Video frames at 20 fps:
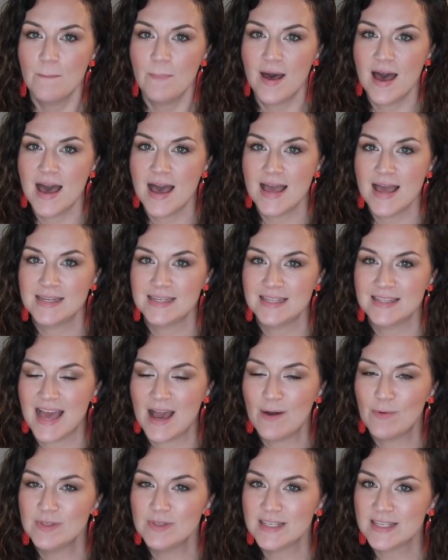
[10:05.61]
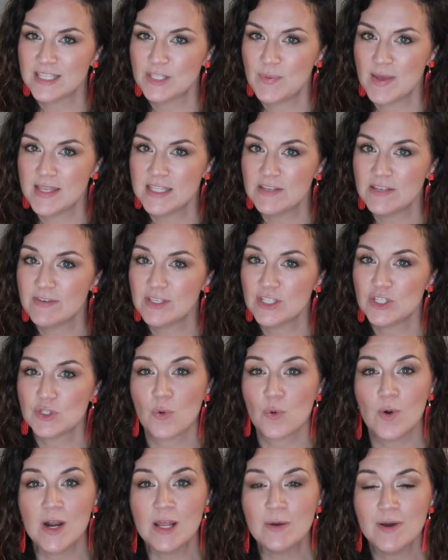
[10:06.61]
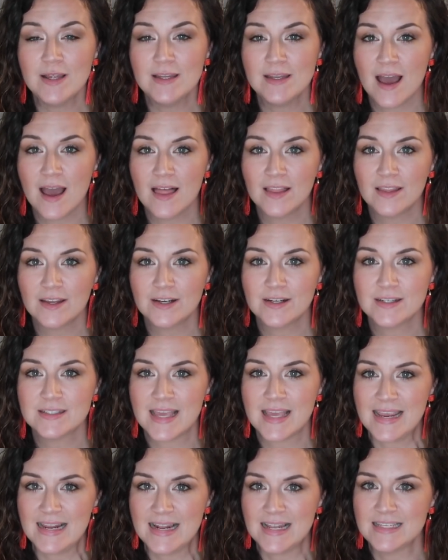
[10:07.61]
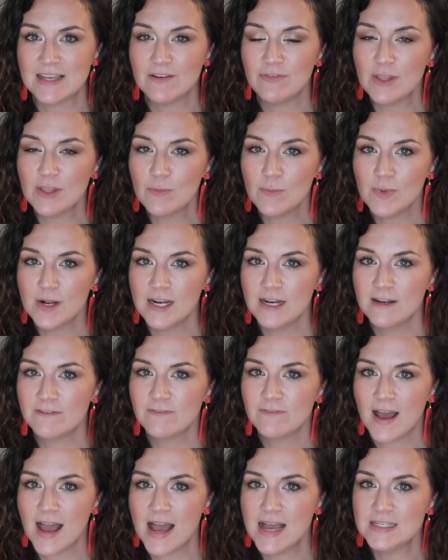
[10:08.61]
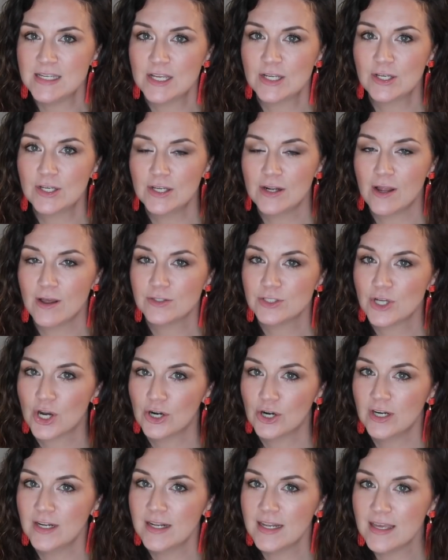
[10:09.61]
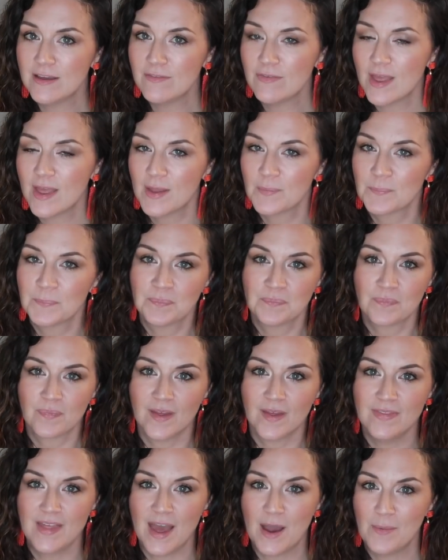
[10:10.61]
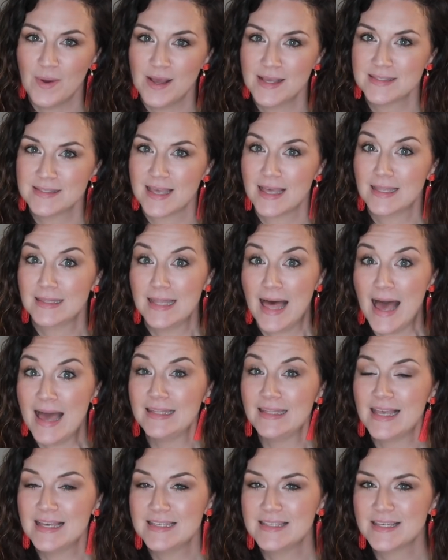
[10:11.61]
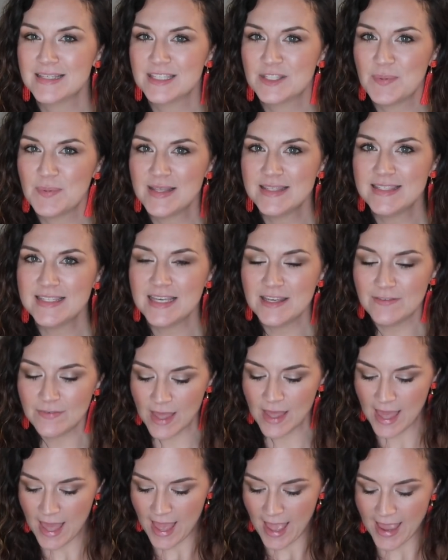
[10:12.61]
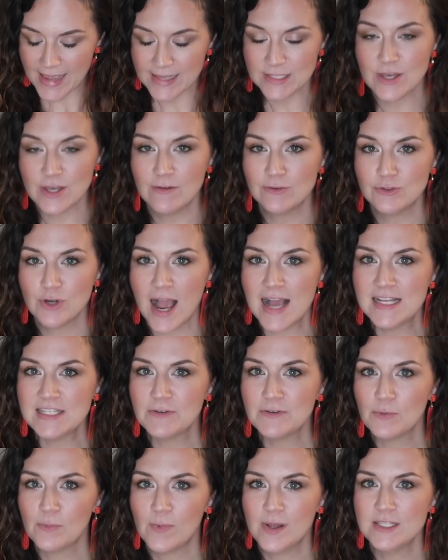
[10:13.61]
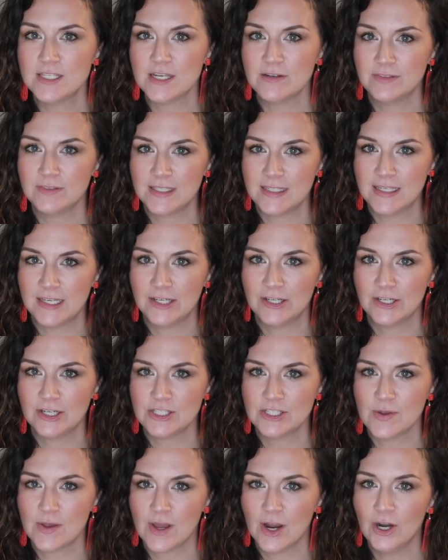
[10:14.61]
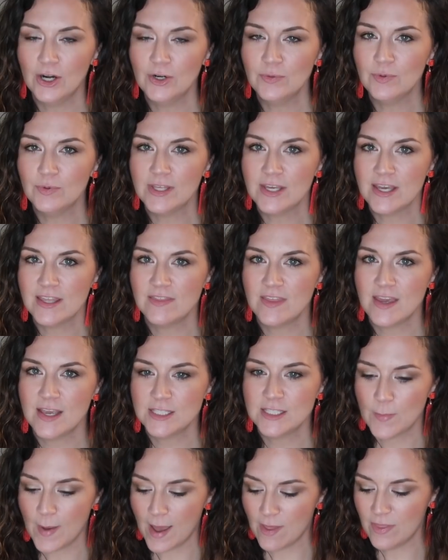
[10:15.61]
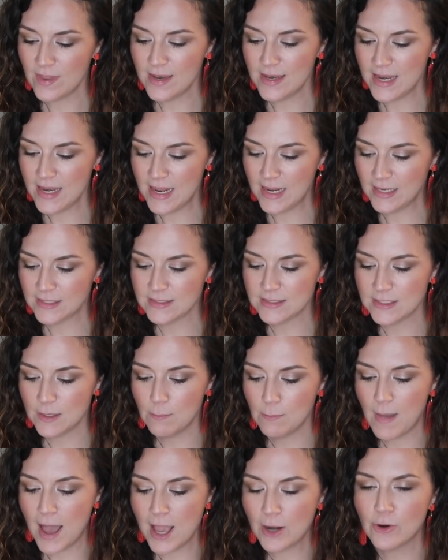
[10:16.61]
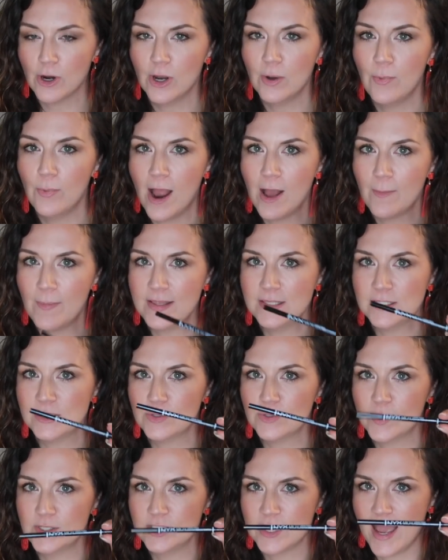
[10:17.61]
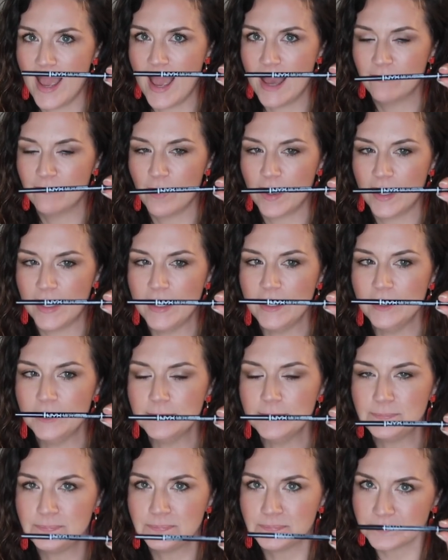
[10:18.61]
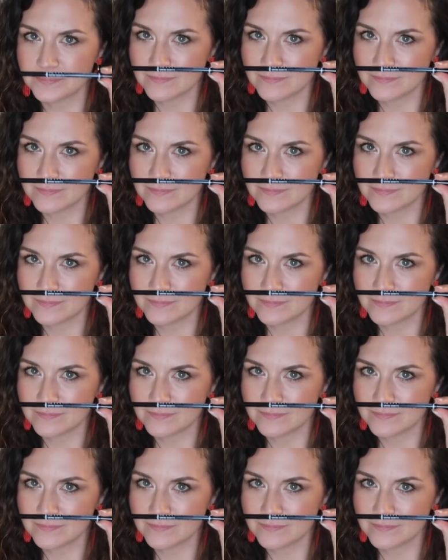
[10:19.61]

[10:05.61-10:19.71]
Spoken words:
but that one's expensive. It's $21, and I definitely wanted to find a good alternative that was a lot less expensive. And so I've tried different ones over the years, and I've heard really good things about the NYX micro brow pencil, which I have right here.